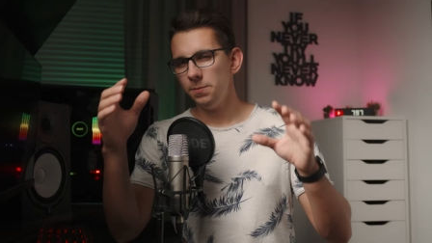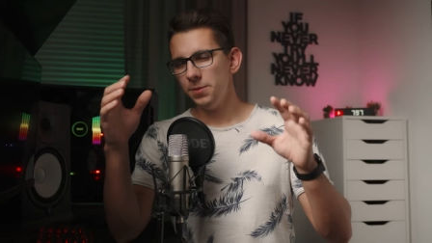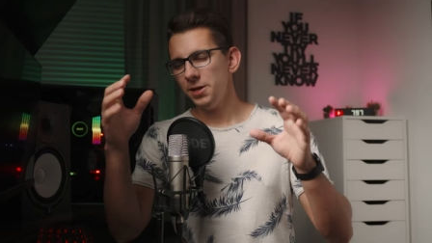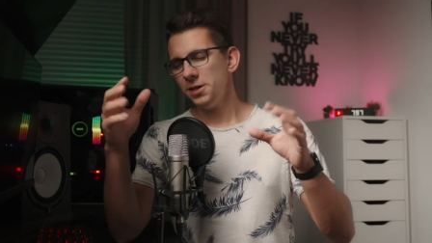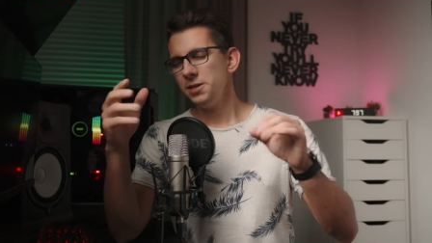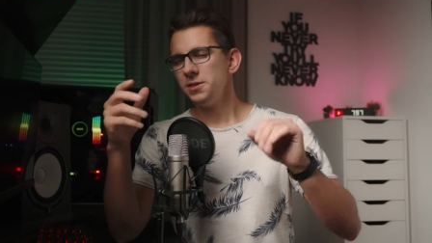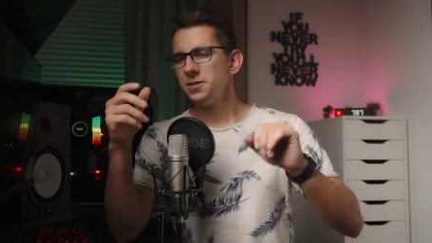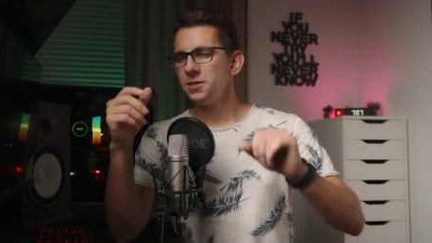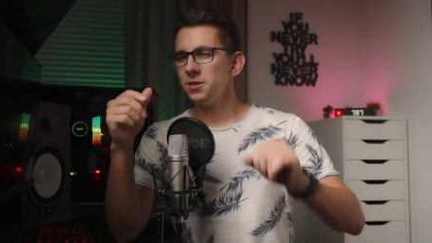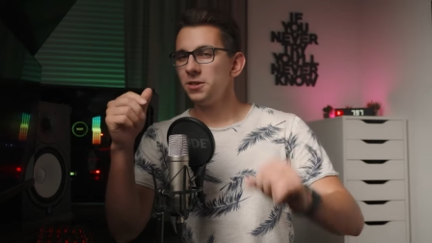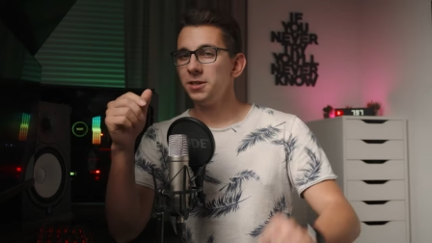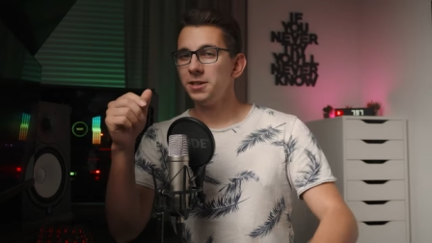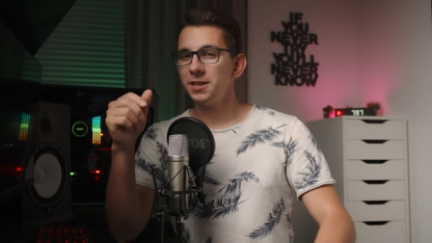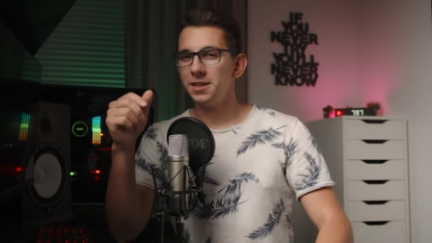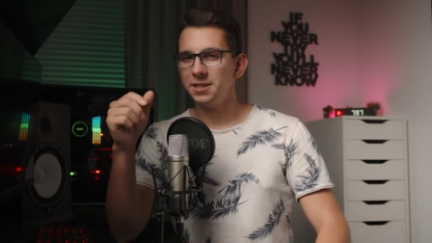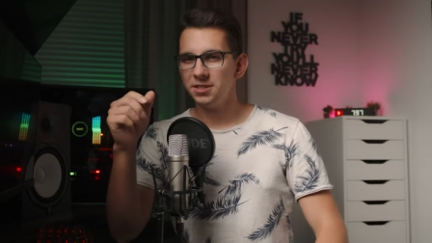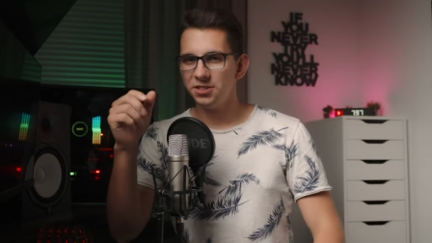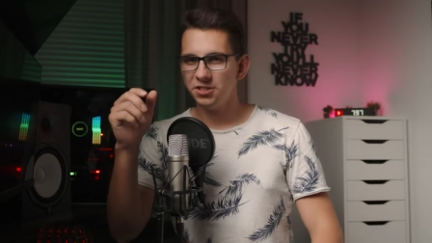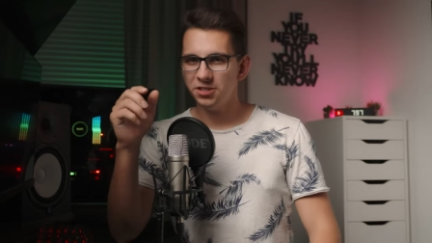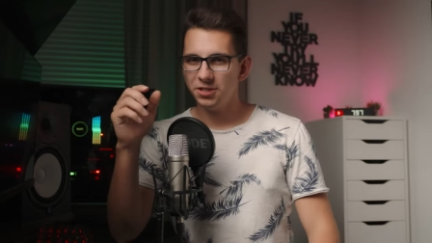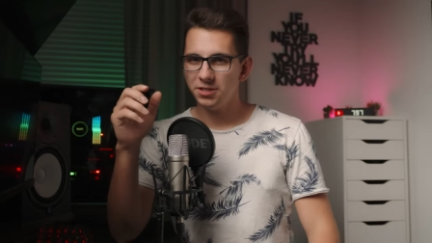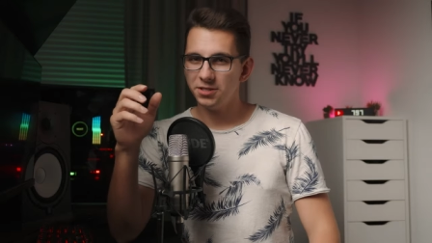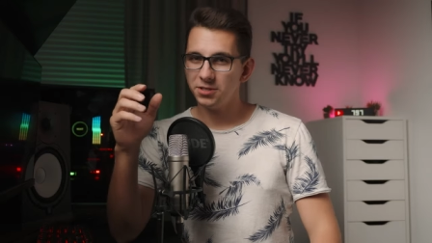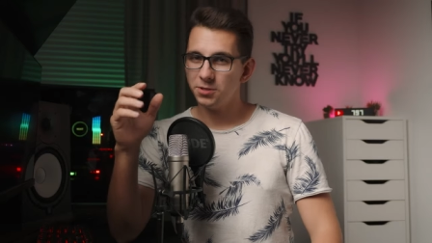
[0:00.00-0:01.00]
Panasonic has
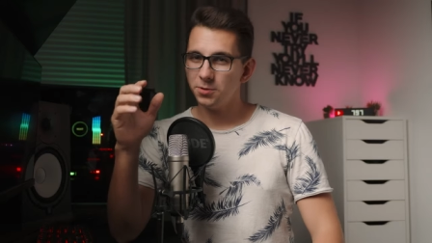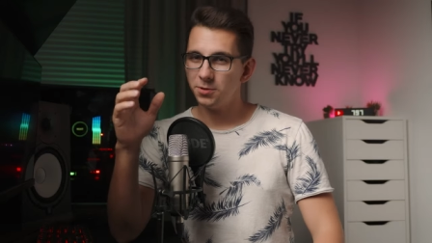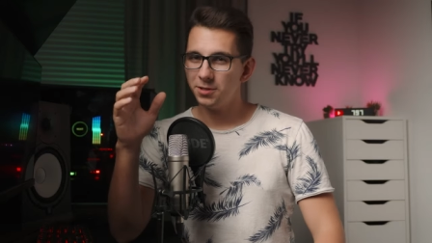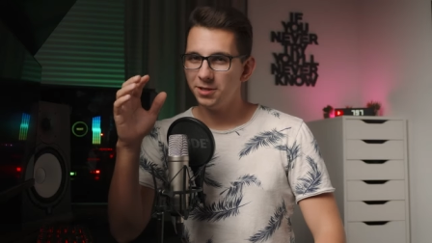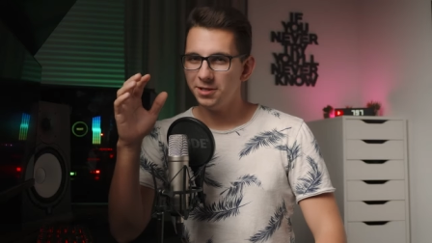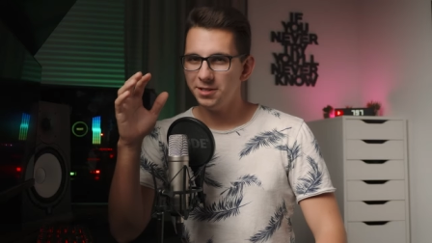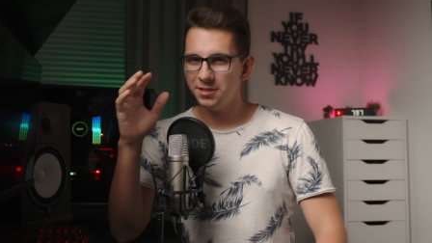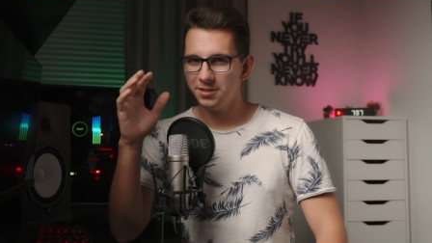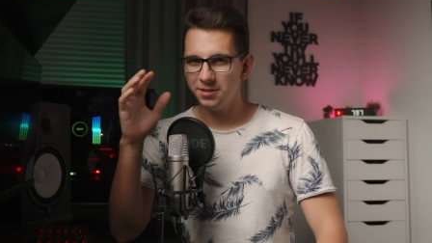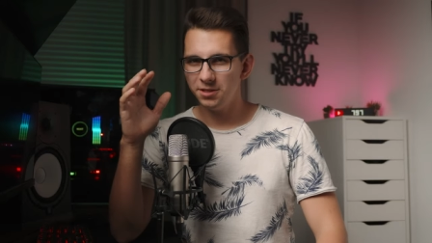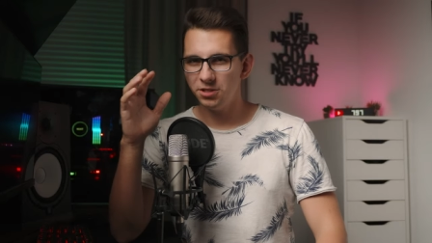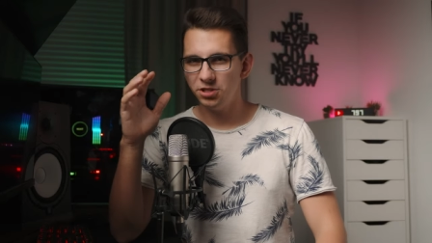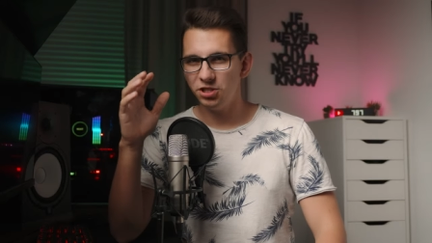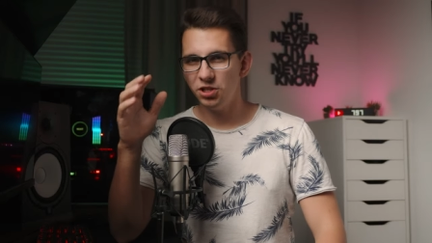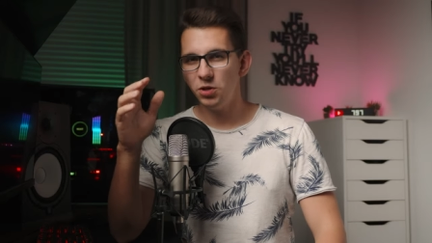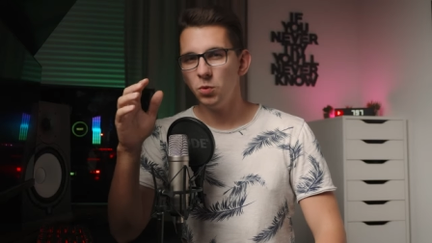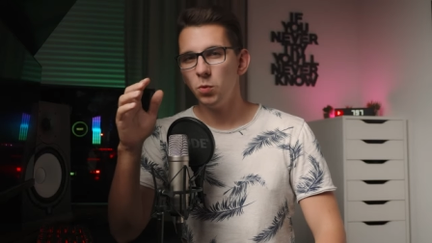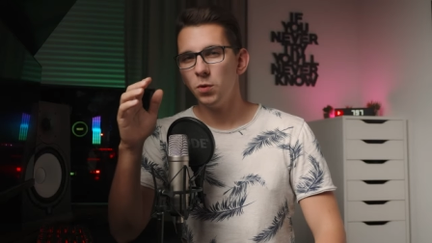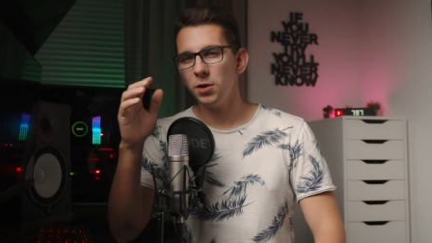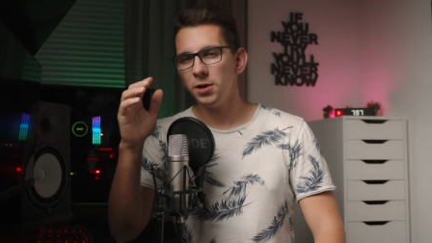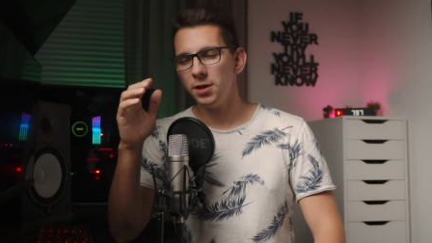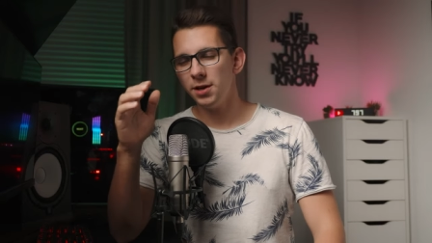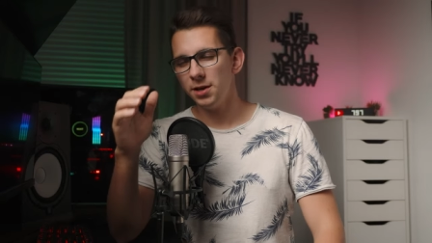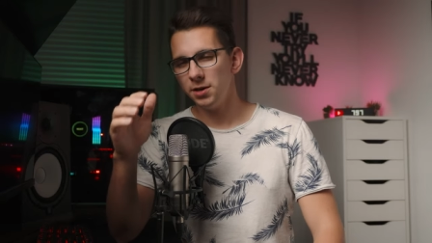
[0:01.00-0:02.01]
just released the G
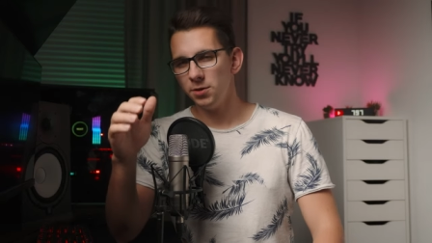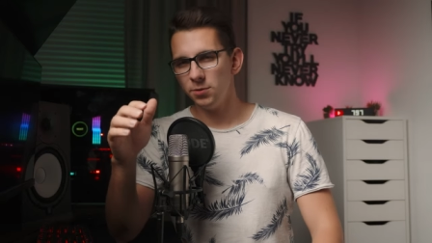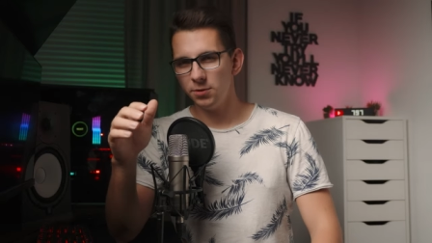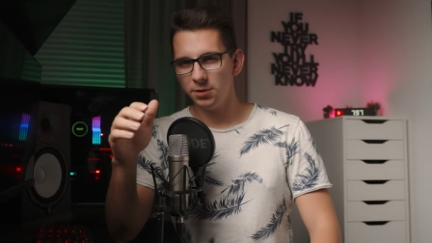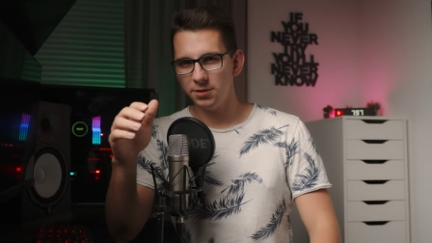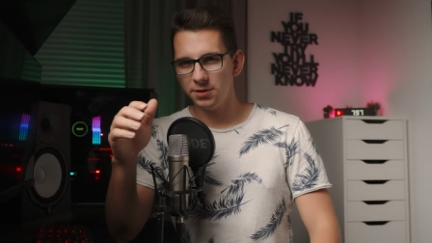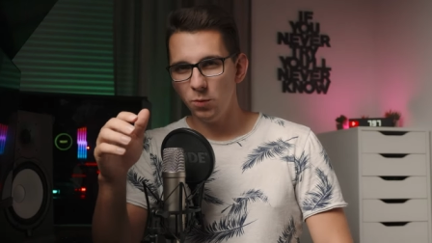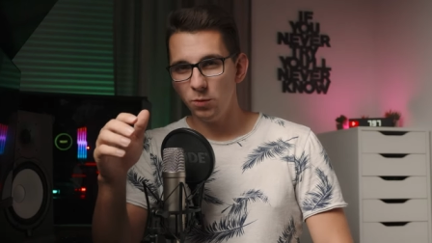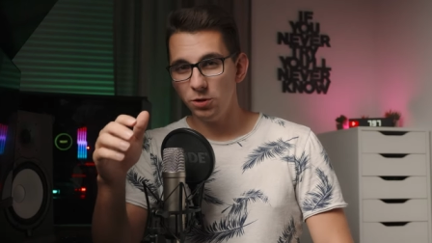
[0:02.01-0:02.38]
one hundred,